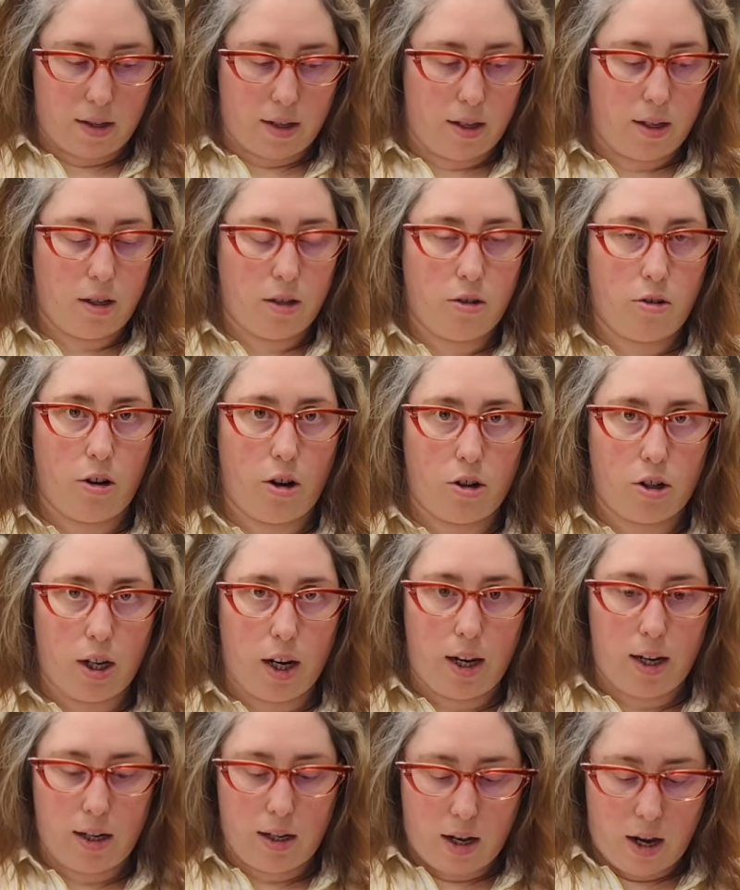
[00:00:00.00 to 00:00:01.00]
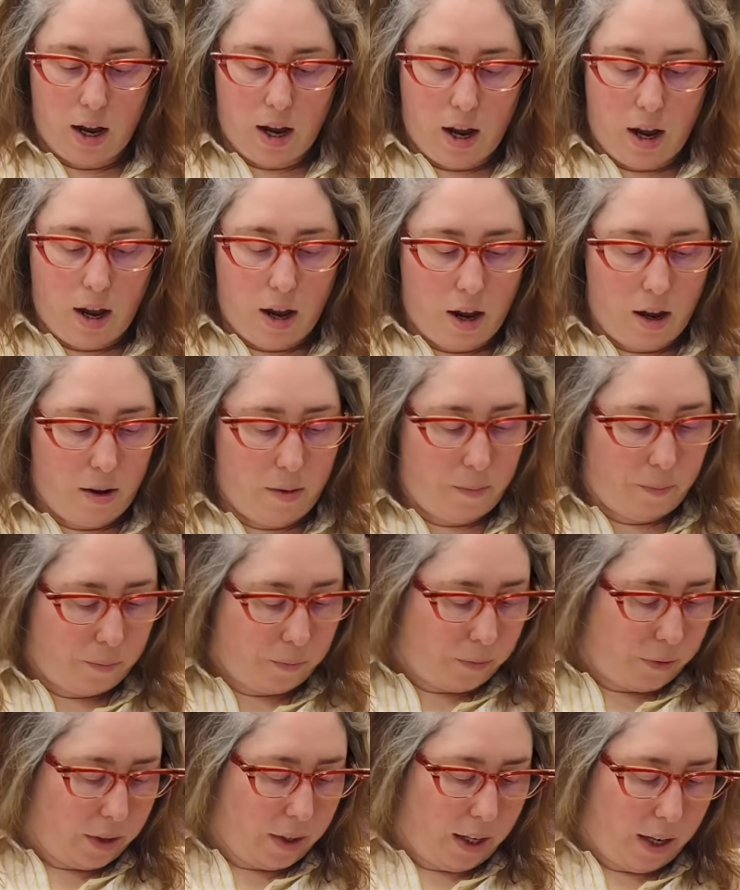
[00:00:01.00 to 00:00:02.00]
This is crocheted.
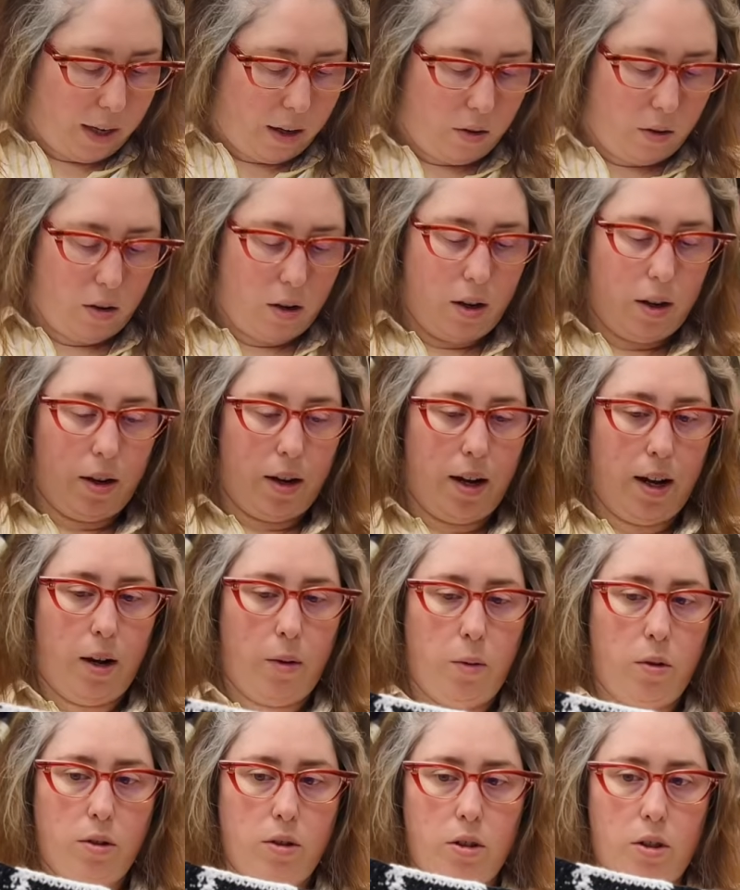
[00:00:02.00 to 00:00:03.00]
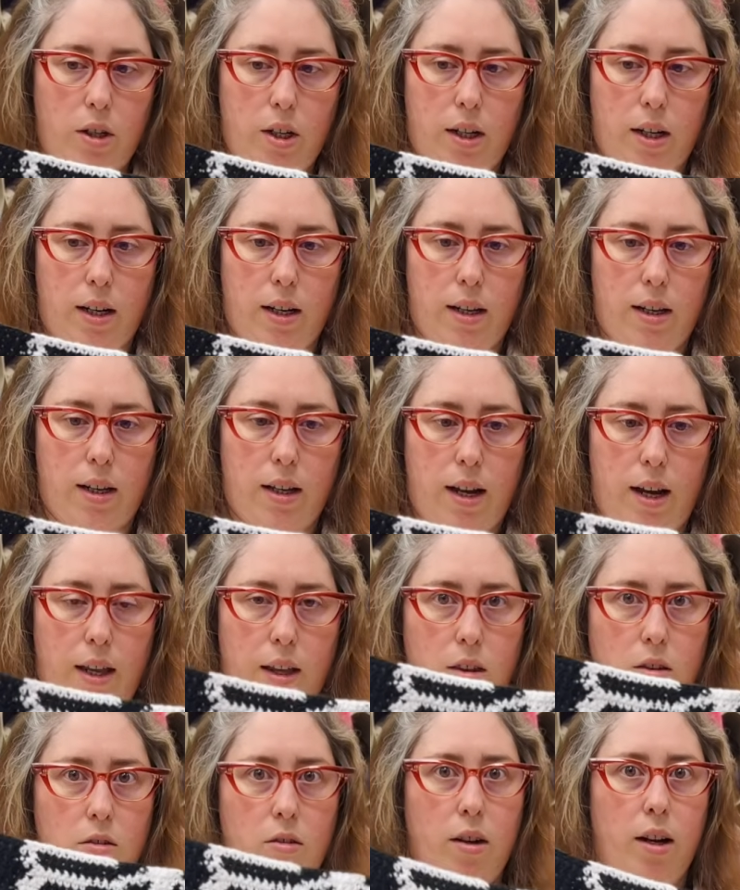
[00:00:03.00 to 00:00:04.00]
Now, I was looking at it. I
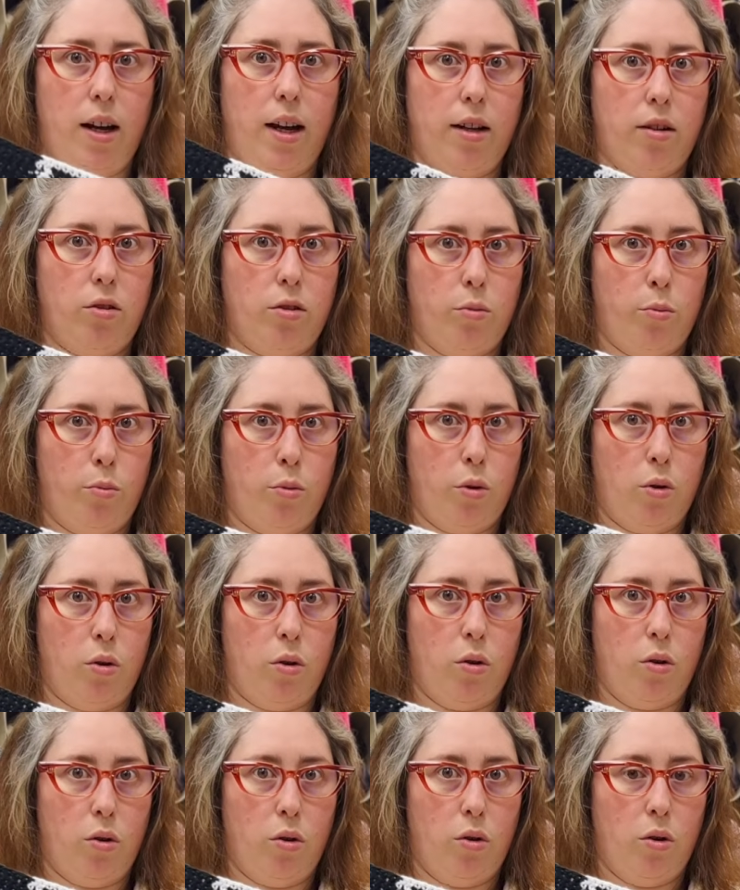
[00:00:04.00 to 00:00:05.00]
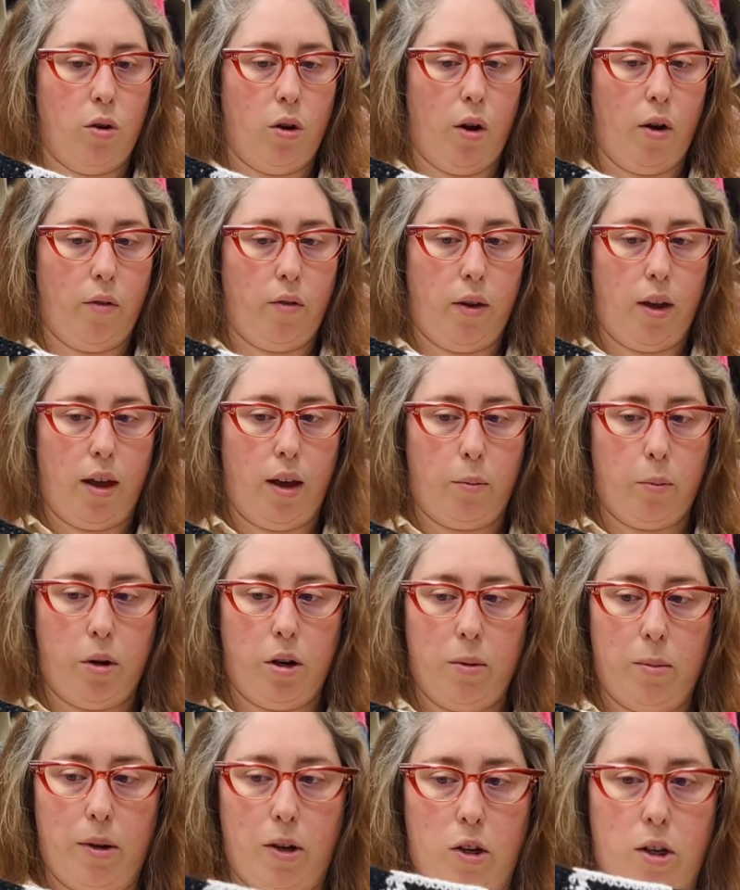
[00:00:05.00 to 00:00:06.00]
thought I had done more of it, I'm going
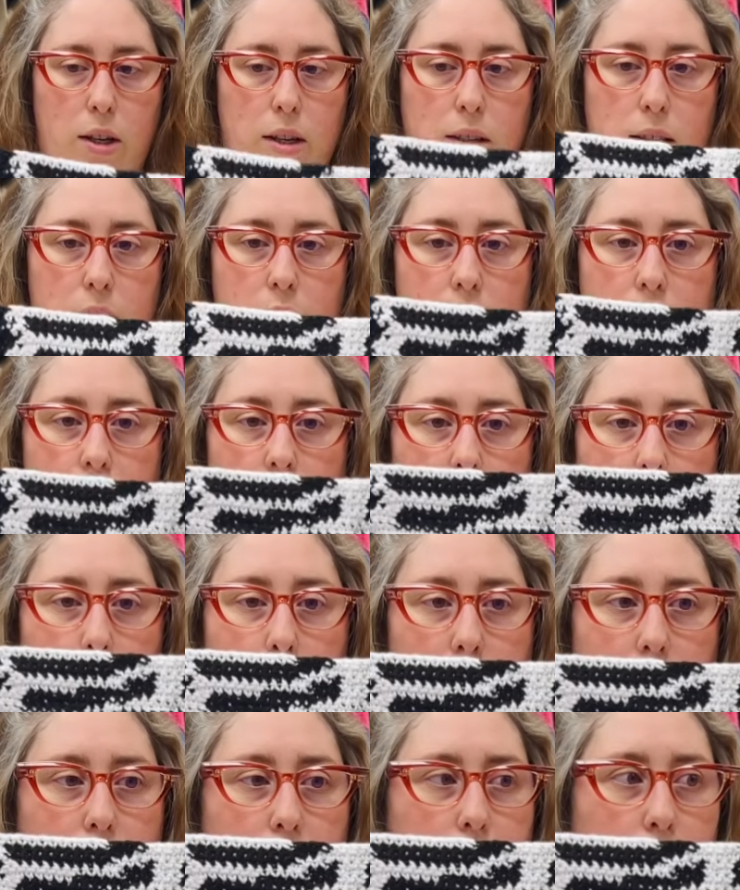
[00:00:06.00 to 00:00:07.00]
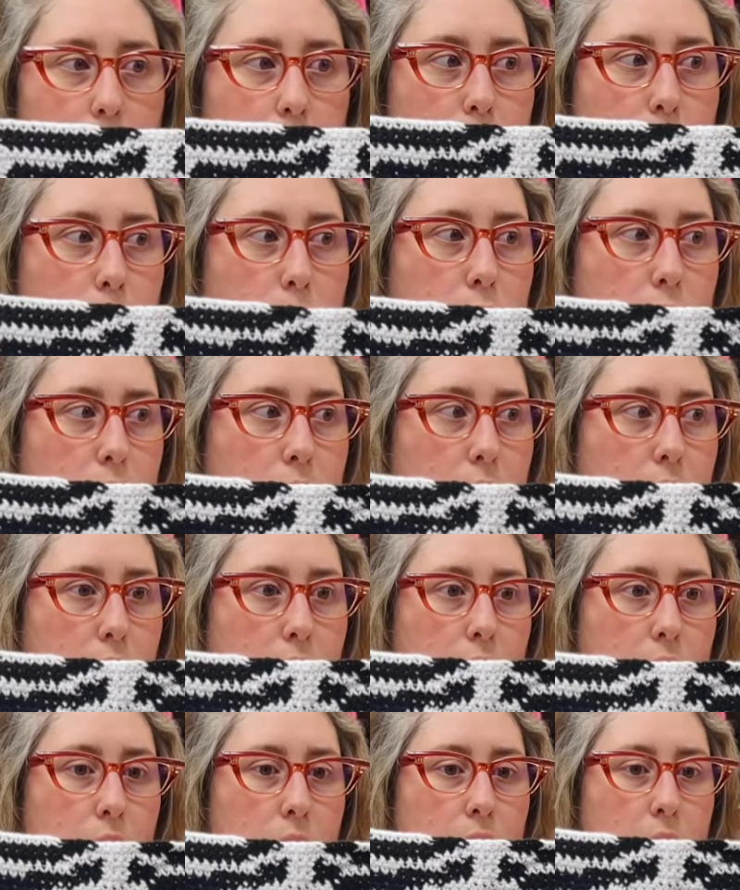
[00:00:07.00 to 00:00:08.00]
to be honest. I picked this up this morning
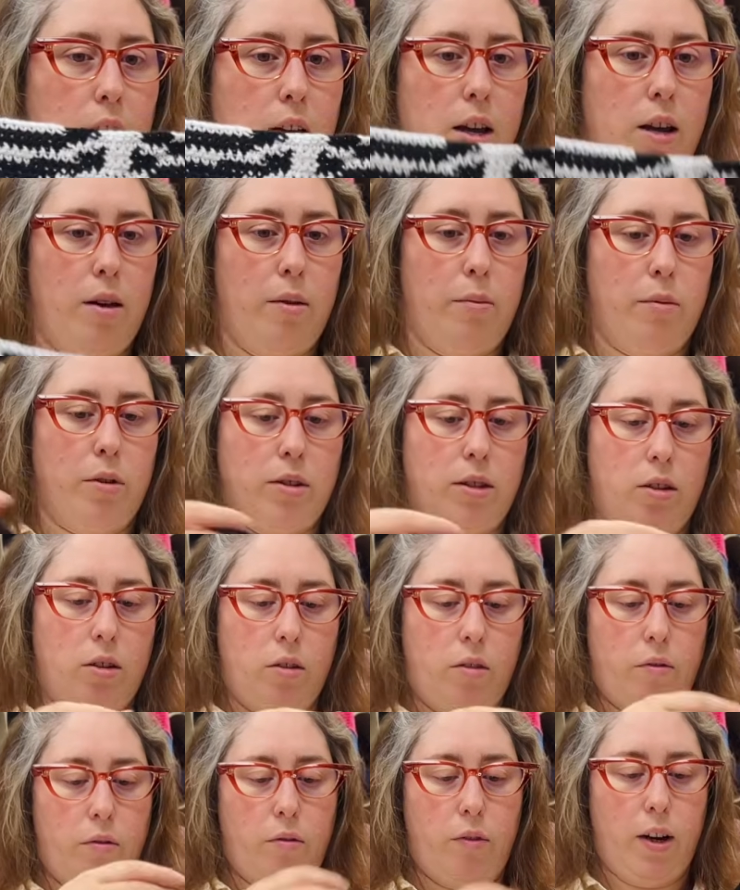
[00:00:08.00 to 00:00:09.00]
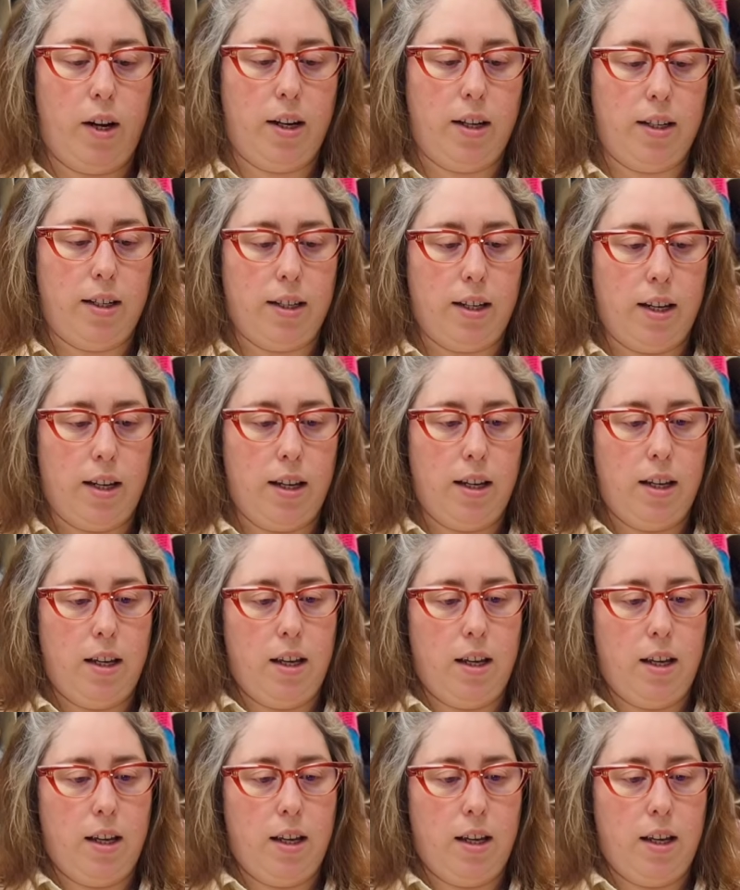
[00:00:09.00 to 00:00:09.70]
because I couldn't find it.